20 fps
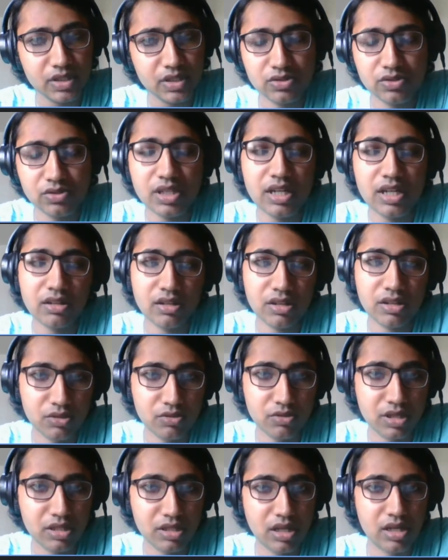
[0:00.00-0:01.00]
so that you
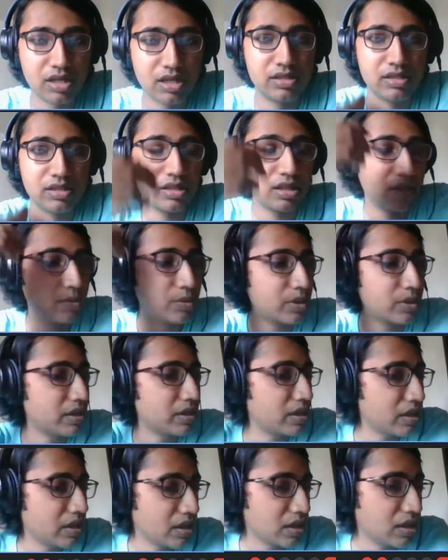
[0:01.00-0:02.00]
can answer that when
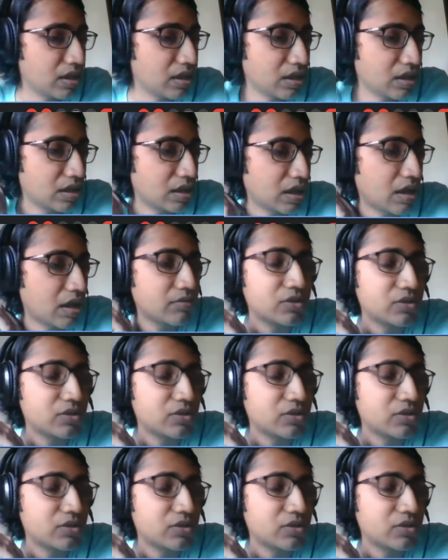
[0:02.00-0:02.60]
they come.